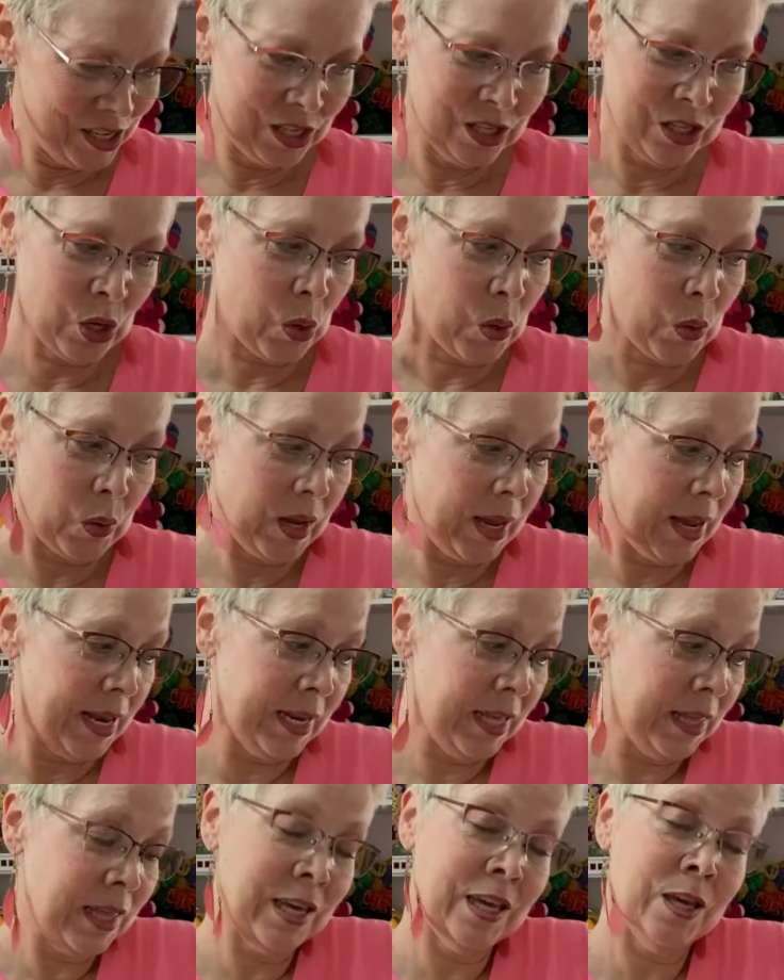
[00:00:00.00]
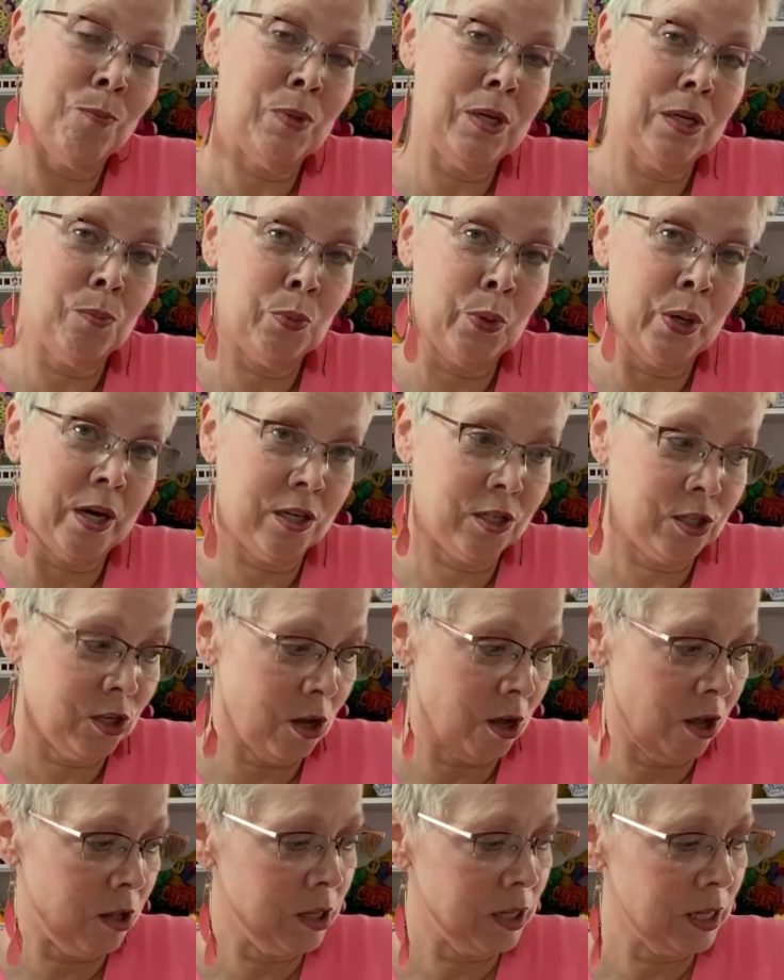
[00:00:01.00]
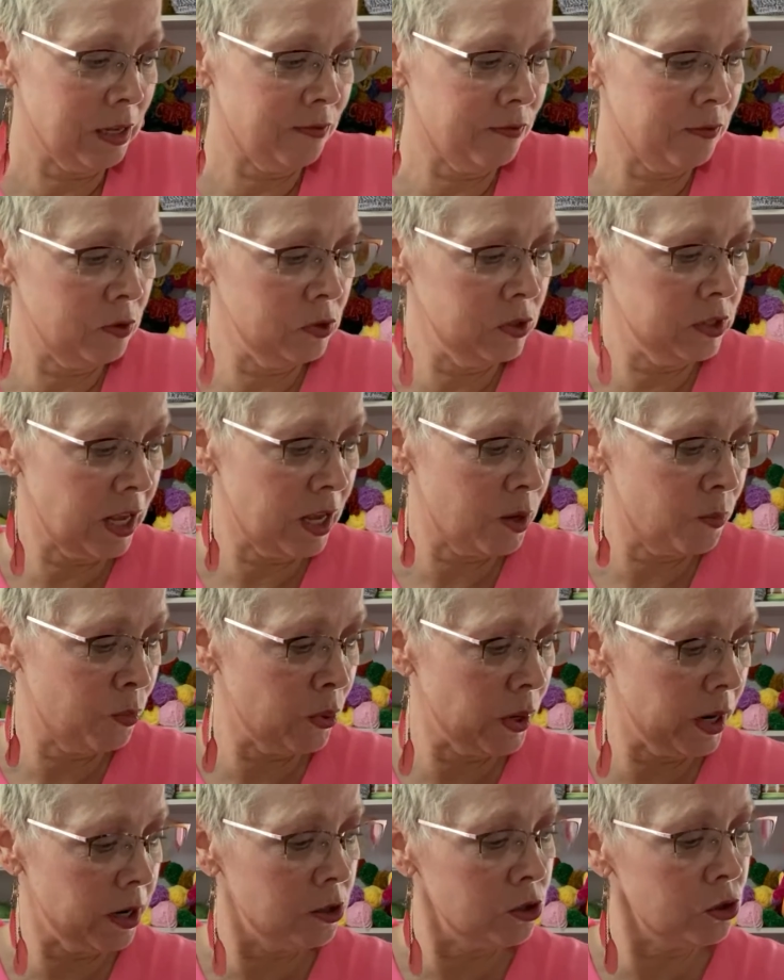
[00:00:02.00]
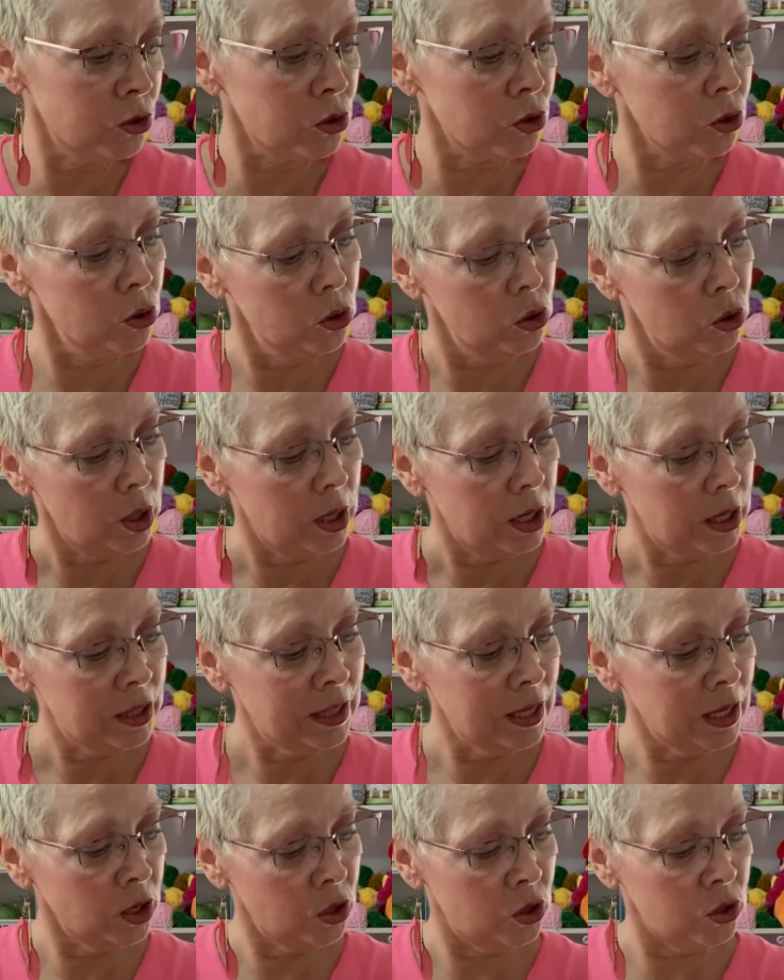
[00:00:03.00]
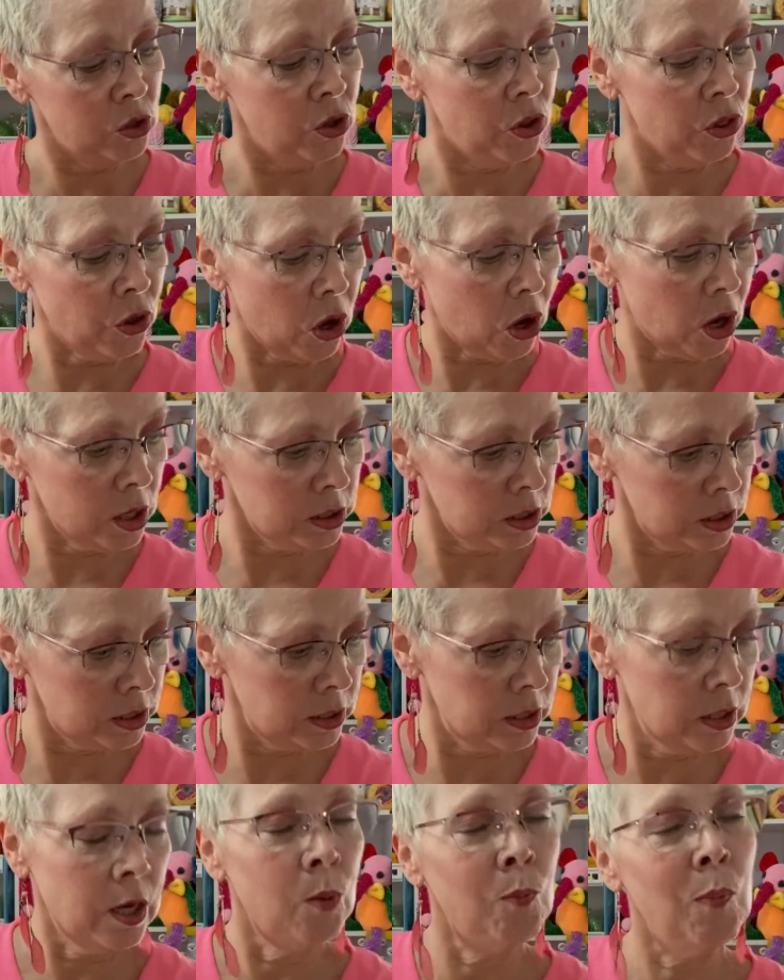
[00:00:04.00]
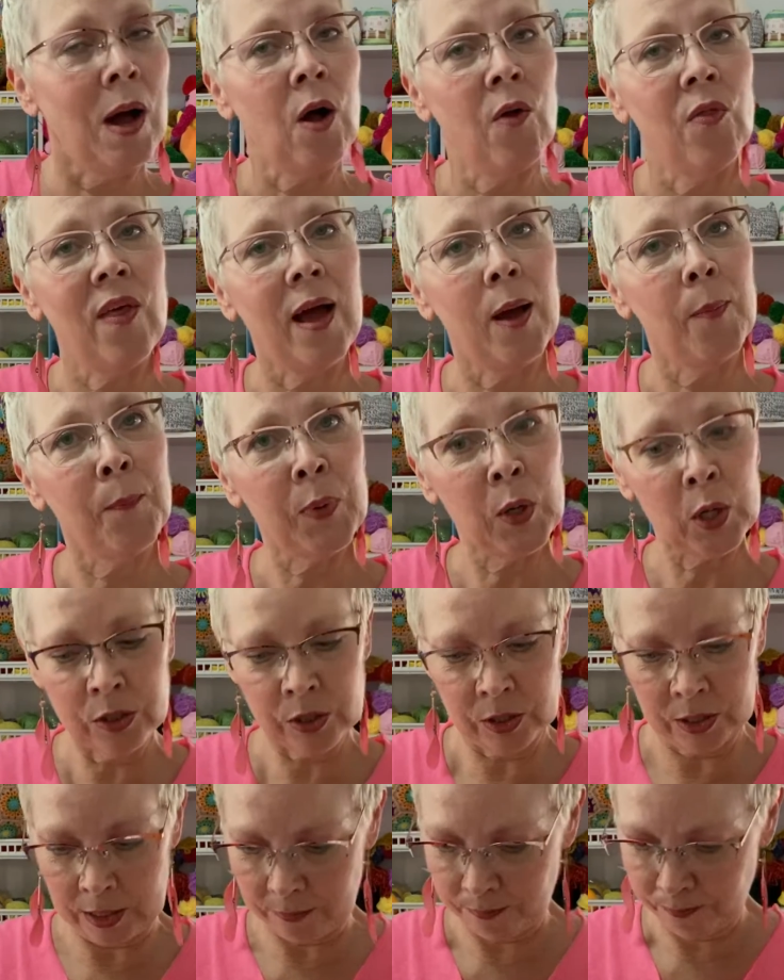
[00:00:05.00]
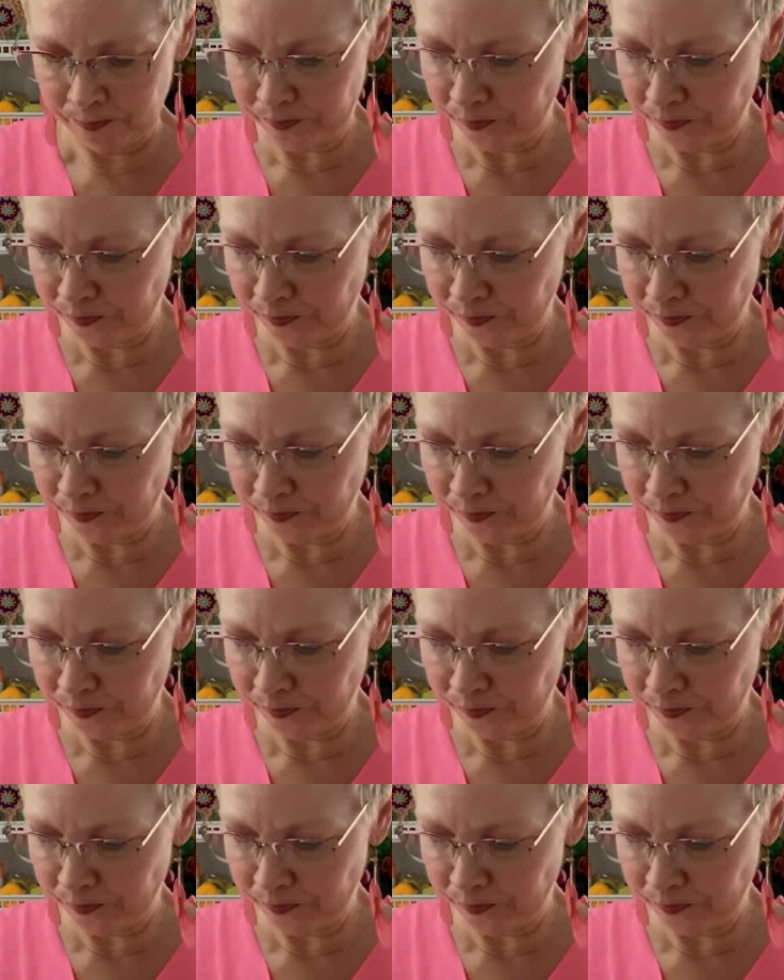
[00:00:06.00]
So anything can be a prayer shawl if you say prayers or think good thoughts about that person.